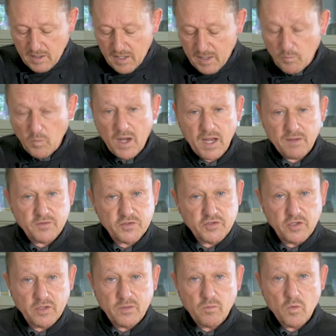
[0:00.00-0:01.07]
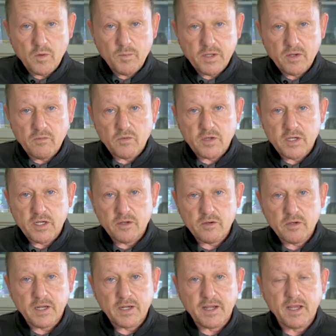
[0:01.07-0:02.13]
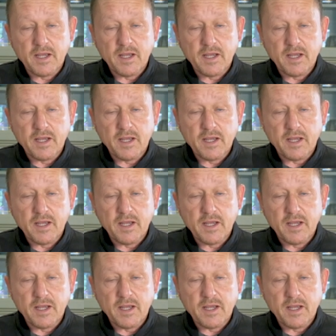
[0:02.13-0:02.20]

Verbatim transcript: Um, I have the chili warming over here and I